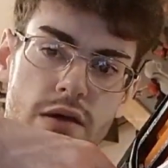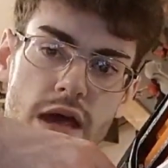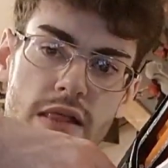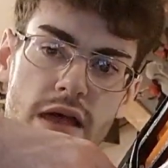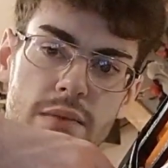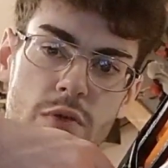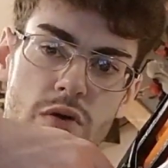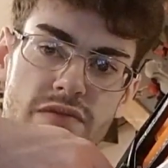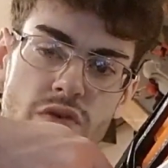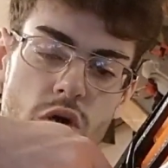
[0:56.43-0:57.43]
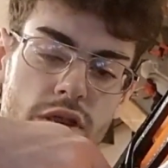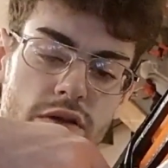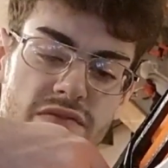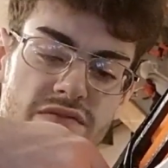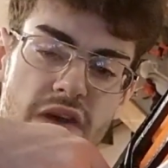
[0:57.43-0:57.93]
Got light mode 4,
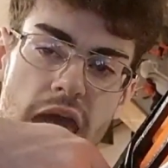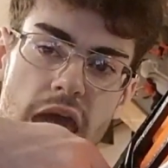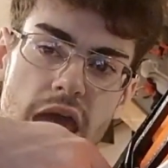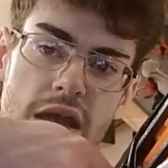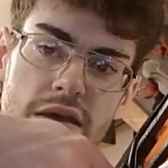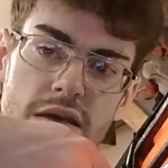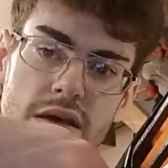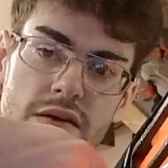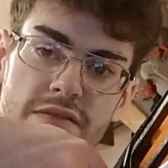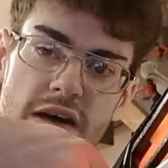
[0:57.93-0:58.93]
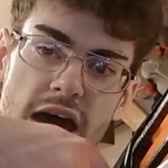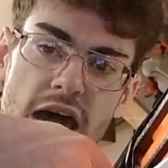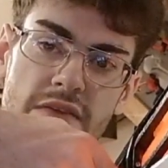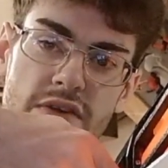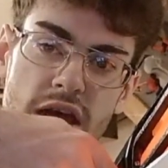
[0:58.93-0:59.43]
little fade.
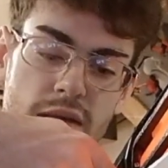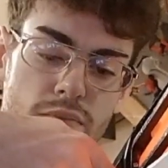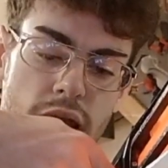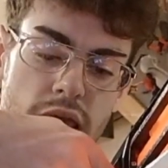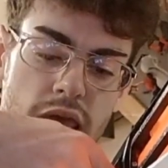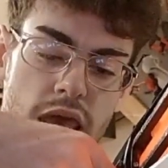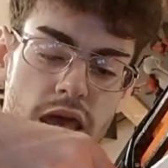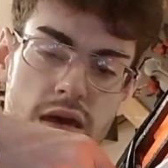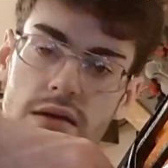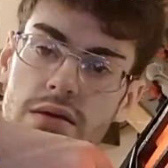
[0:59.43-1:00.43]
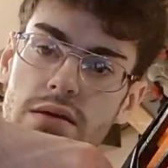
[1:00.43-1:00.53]
5, kind of blinky.